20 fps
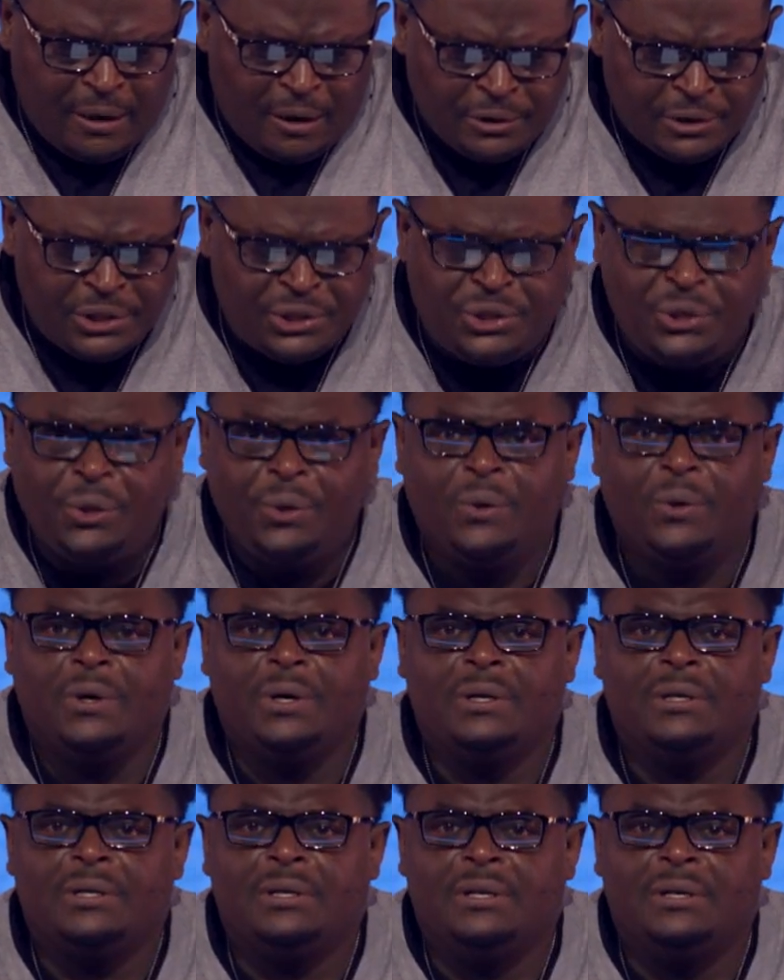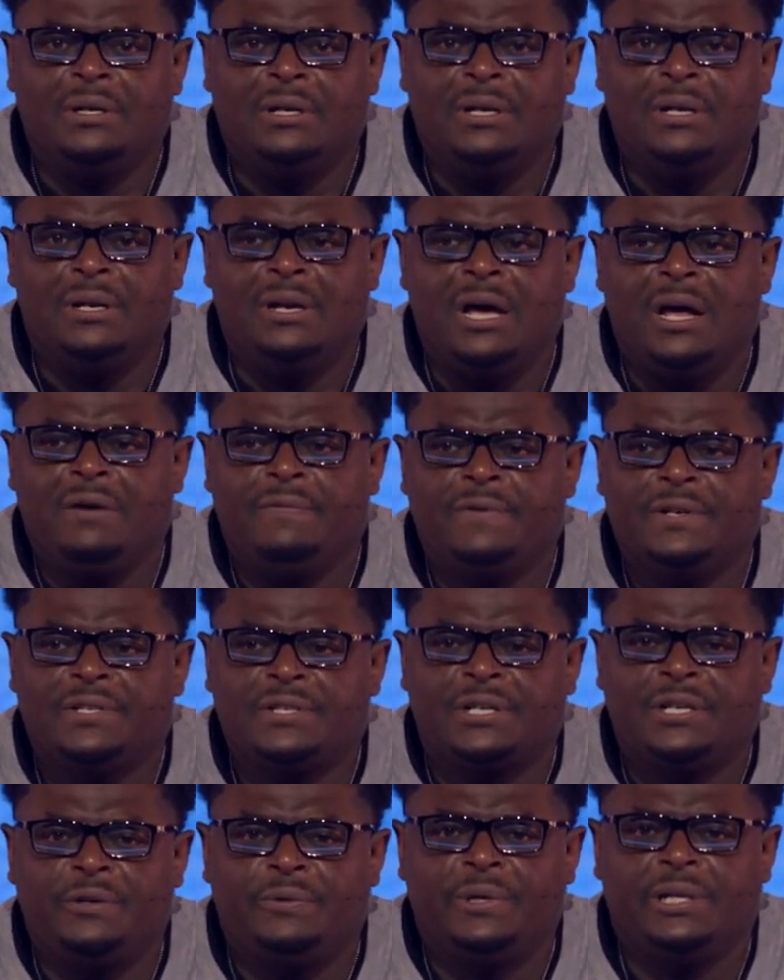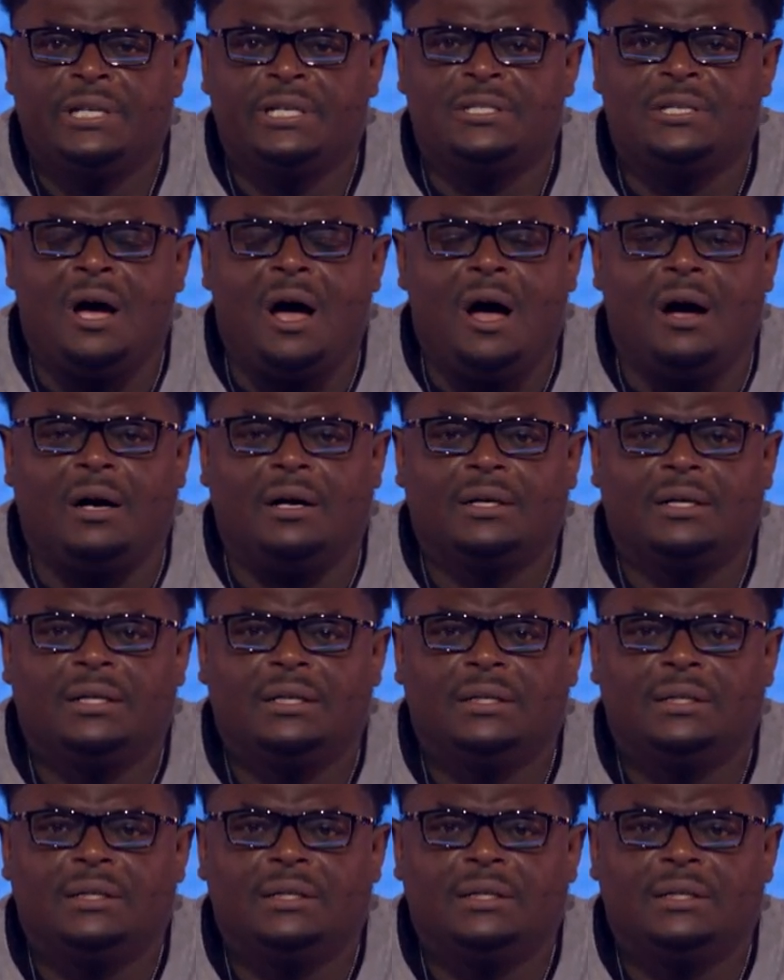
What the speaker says: On the tour, none of us could really talk.